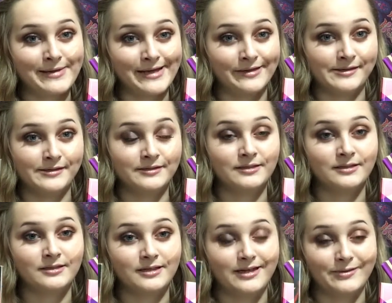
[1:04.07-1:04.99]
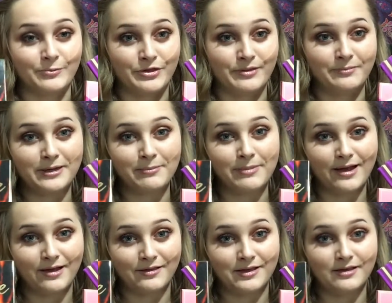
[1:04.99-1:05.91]
palette. And with a big
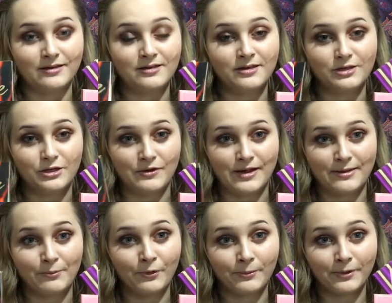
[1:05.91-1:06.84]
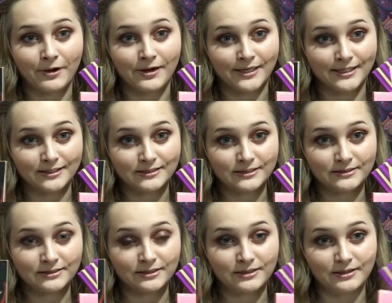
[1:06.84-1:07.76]
palette, you get more product.
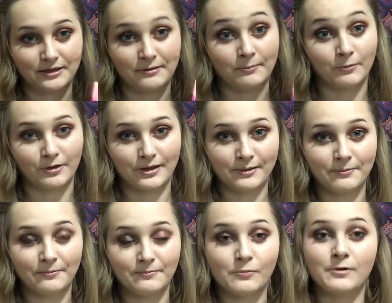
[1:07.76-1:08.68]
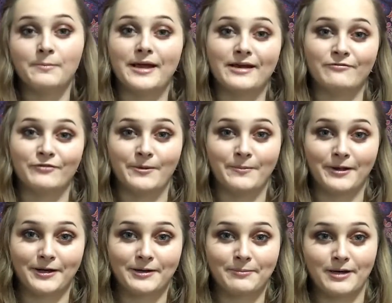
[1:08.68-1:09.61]
It's more bang for your
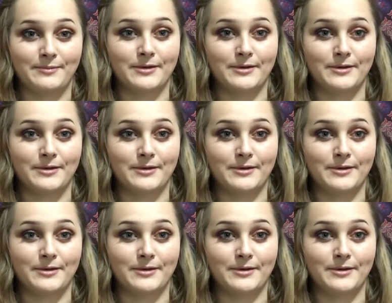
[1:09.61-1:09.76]
buck, pretty